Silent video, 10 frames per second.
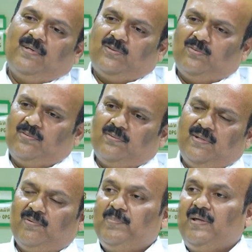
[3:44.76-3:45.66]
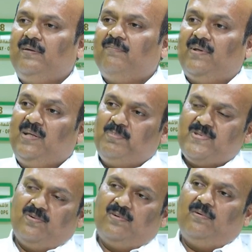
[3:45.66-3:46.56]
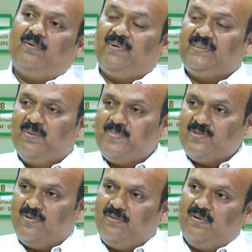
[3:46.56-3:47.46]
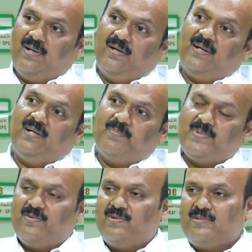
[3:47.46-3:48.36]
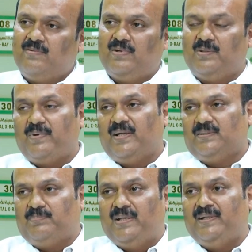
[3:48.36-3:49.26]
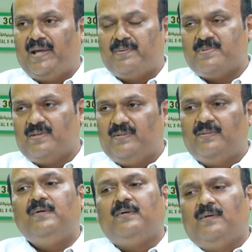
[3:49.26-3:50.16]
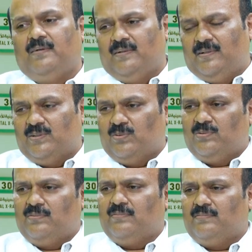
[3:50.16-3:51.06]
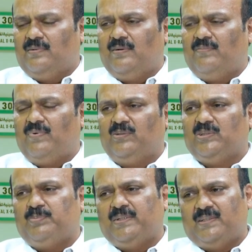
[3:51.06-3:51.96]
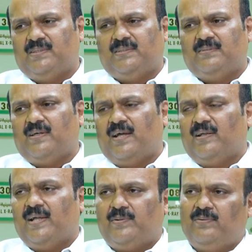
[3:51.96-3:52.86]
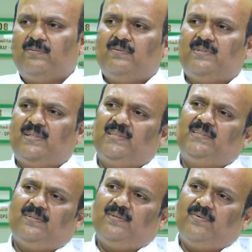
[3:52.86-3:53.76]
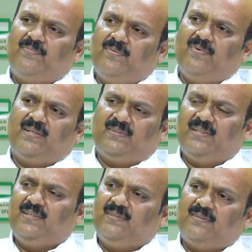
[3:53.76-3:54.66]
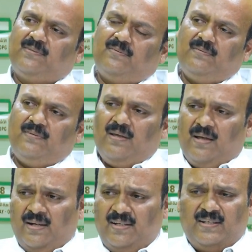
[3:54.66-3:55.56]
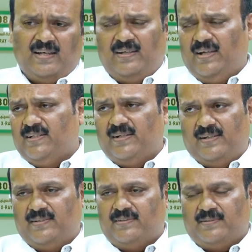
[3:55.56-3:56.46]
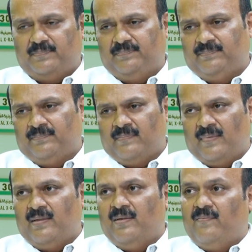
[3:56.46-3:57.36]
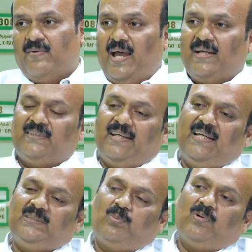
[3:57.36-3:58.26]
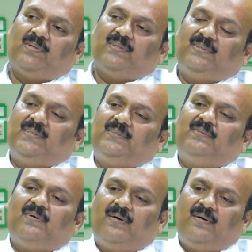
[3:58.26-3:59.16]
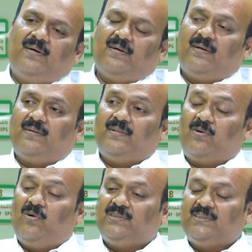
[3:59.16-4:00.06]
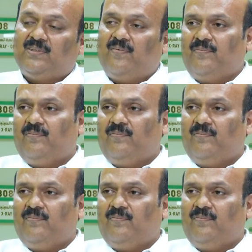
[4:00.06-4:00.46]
So it will be one episode, first episode, or recurrent episodes for the past many times. So for those patients, I like to suggest a few X-rays and then get it treated. As the age progresses, the causes of